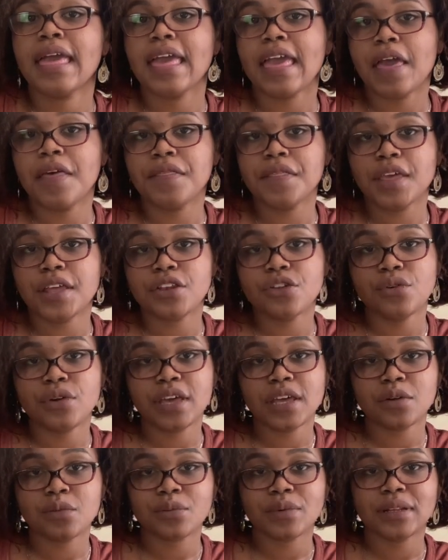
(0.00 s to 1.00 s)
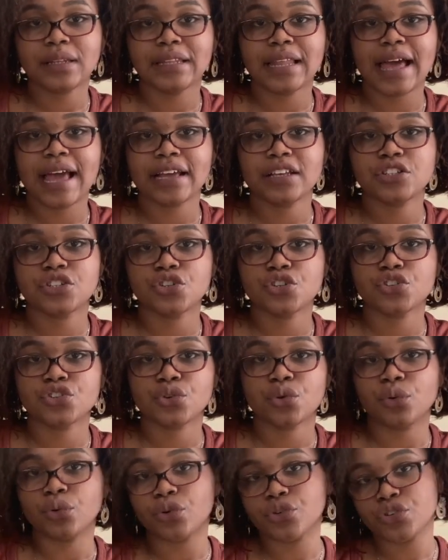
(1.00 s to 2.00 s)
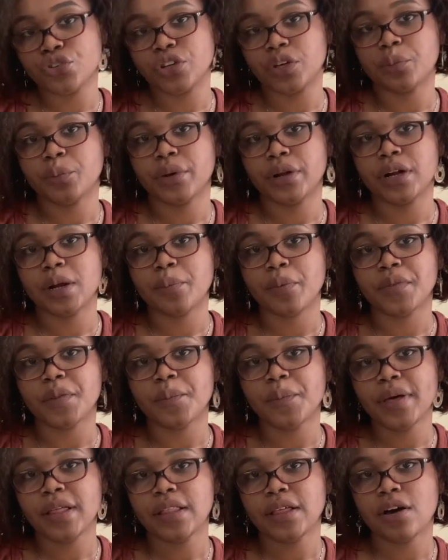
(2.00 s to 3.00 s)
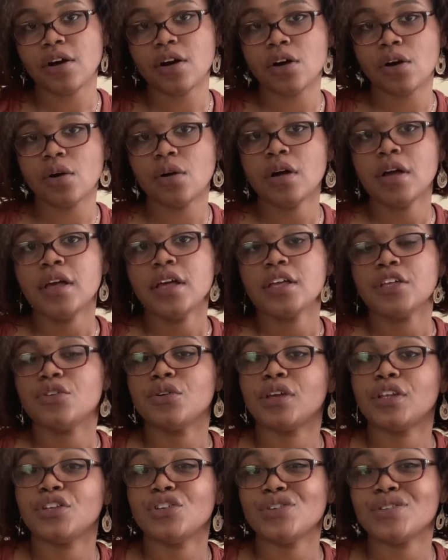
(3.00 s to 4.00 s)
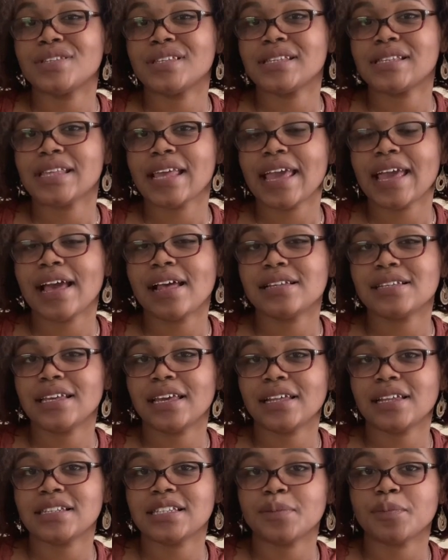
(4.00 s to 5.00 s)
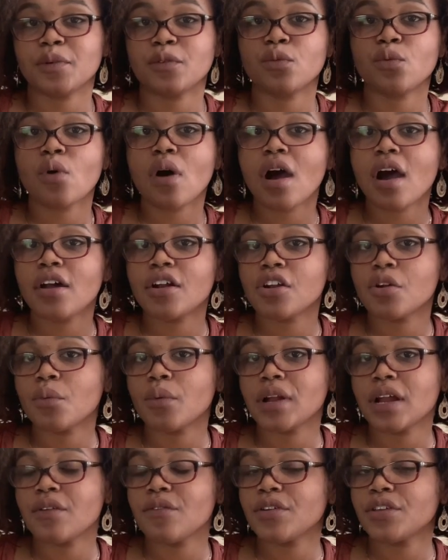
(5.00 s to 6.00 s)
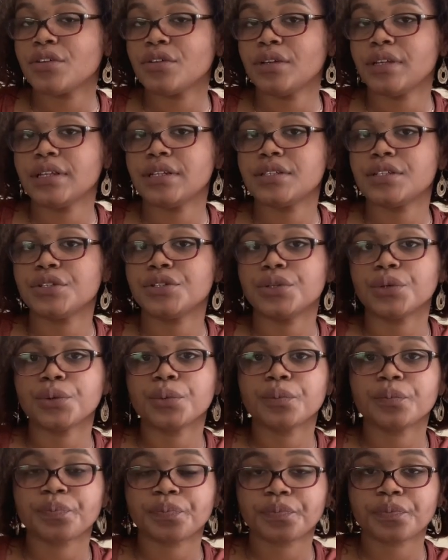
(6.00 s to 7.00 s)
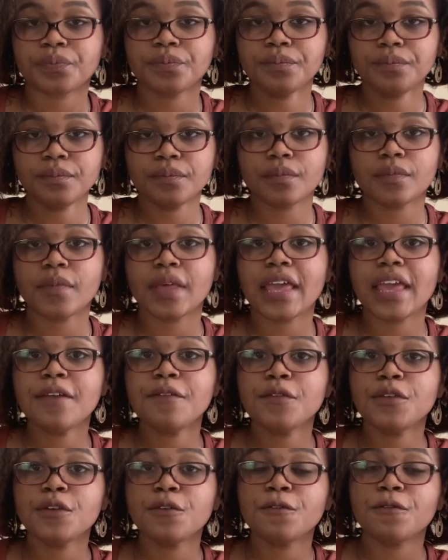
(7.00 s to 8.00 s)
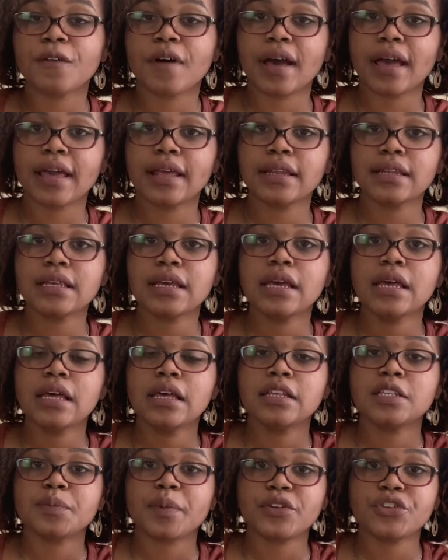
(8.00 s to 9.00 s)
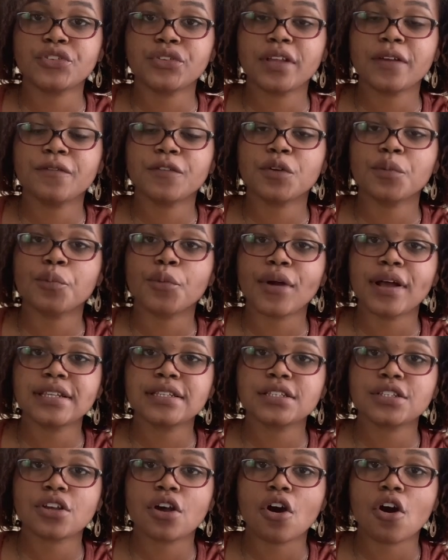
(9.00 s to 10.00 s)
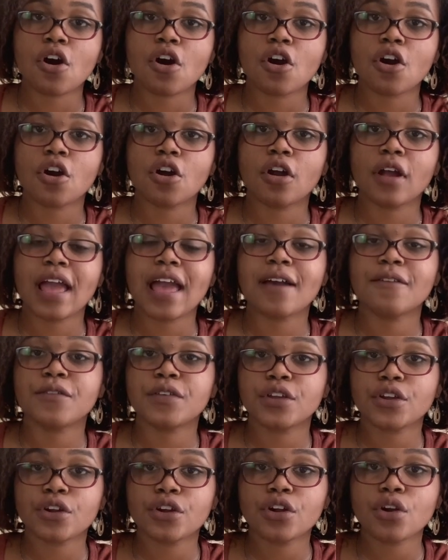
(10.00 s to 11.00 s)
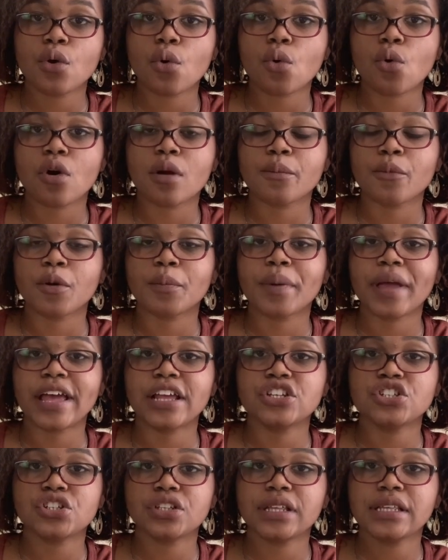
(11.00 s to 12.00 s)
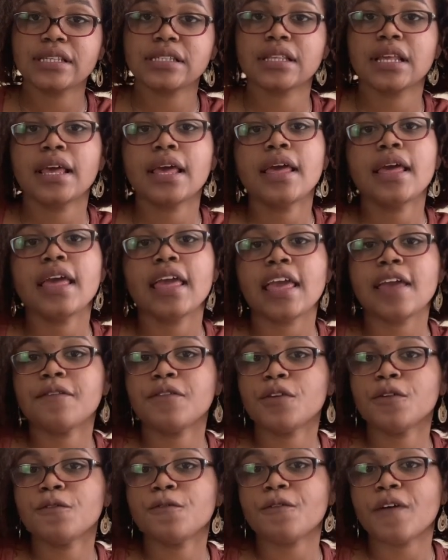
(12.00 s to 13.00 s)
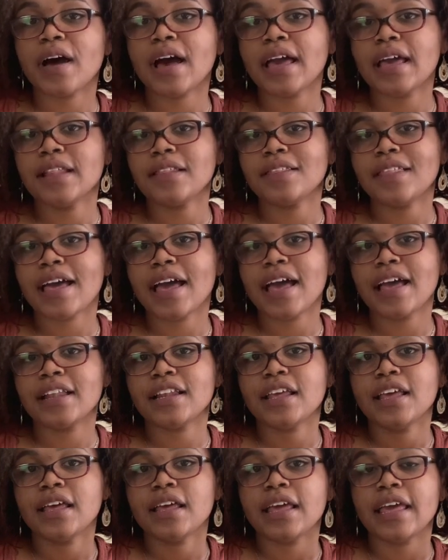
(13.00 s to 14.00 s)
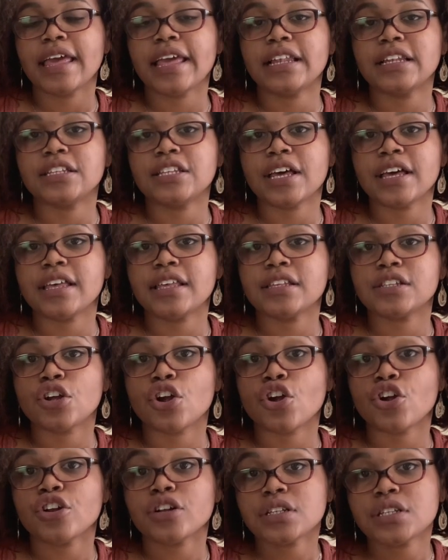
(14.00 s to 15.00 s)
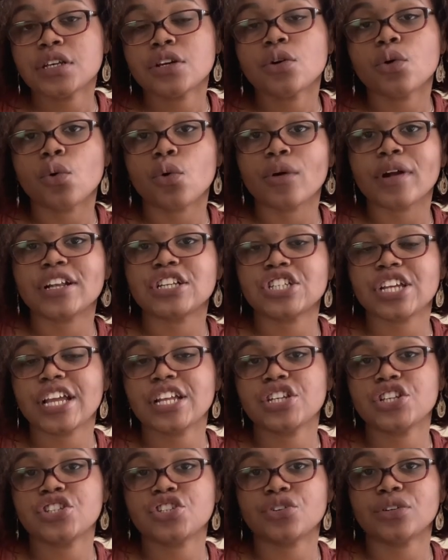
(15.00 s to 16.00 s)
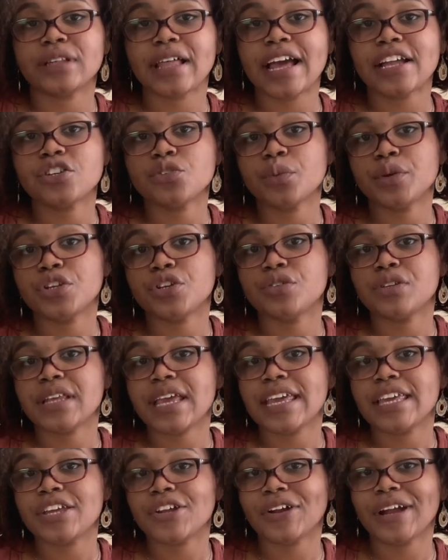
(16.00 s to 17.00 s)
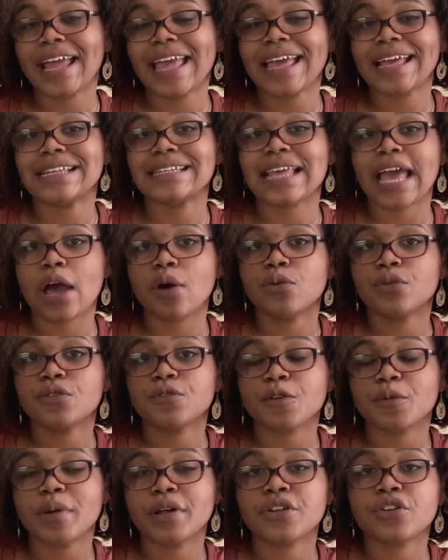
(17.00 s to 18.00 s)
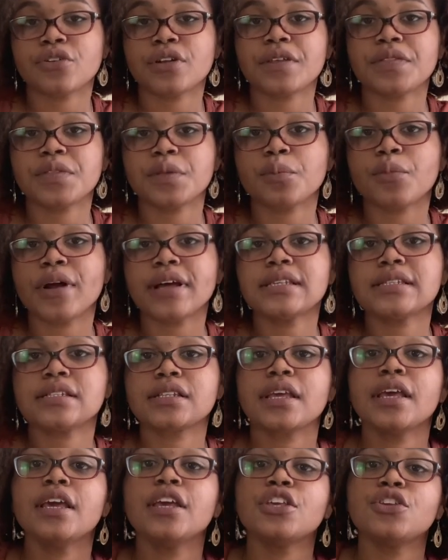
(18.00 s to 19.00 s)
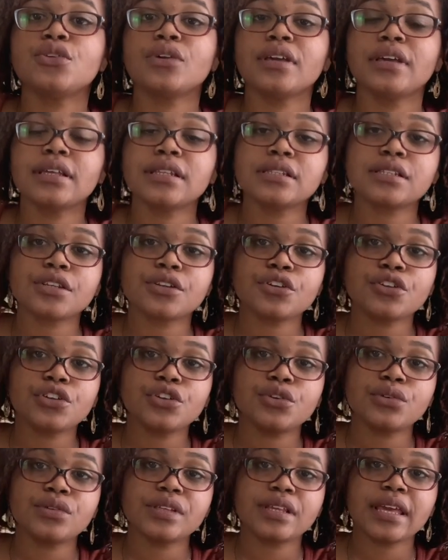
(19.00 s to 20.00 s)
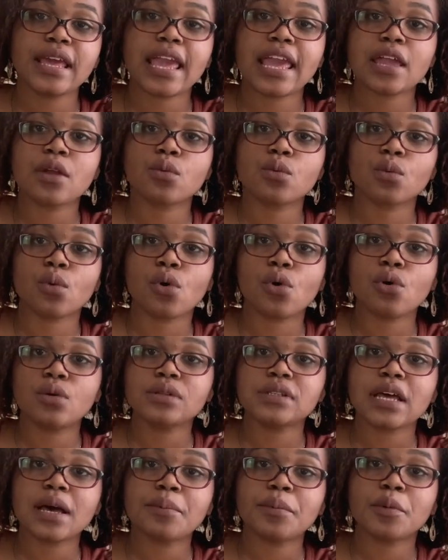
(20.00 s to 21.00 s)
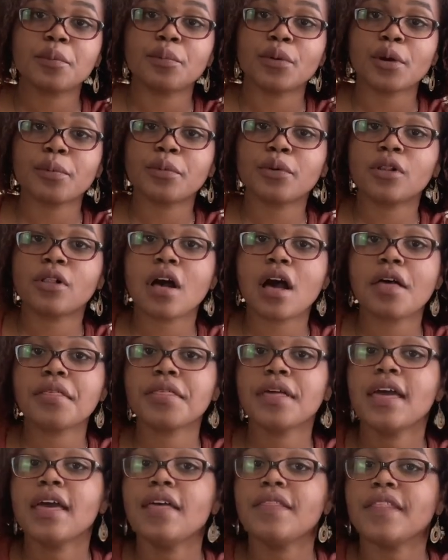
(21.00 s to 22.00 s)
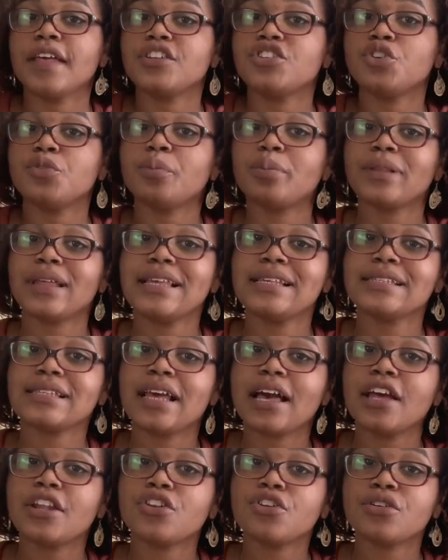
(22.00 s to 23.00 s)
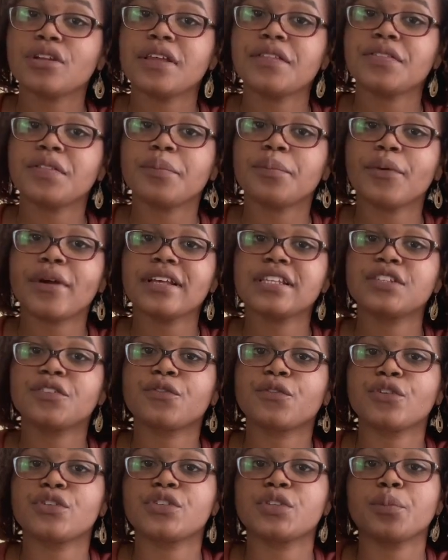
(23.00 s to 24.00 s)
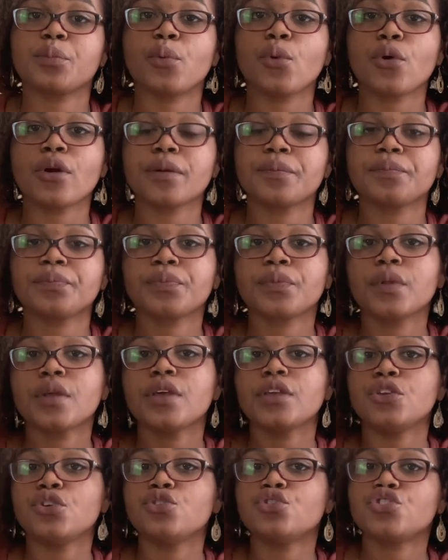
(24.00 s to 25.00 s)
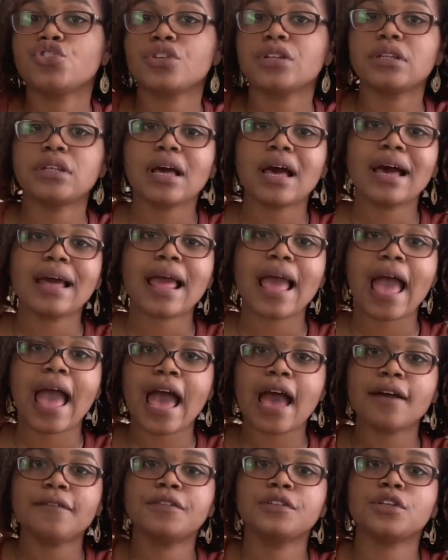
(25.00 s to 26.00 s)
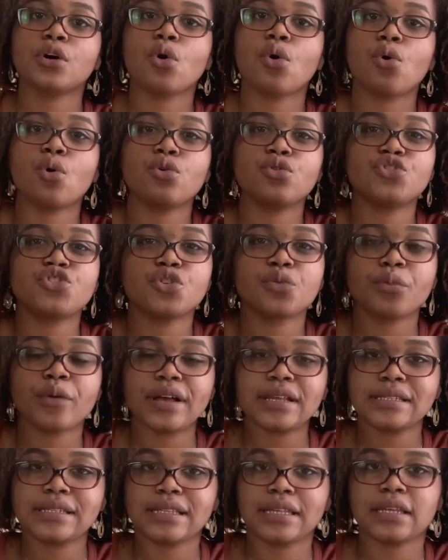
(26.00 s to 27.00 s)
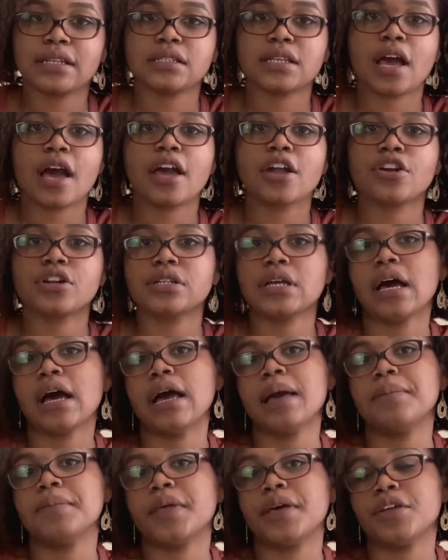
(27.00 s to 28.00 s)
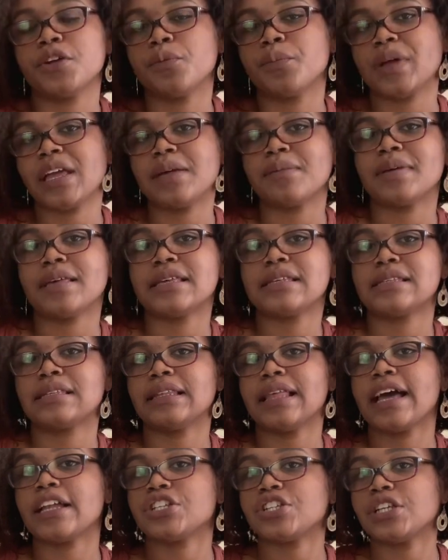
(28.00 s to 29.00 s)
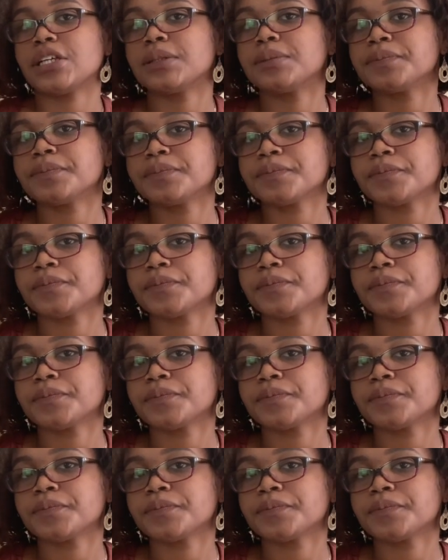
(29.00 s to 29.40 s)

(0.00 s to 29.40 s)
And then you can relax your shoulders. You can put it up on the pillow. You can use this hand to get a sip of water, whatever you need to do. If you find, especially if your breasts are heavier or more pendulous, if you find that it does hurt or it changes your latch when you take your hand out from underneath the breast, you can consider using a rolled up burp cloth that you place underneath the breast for support. You should not have to hold your breast the entire time that your baby is latching.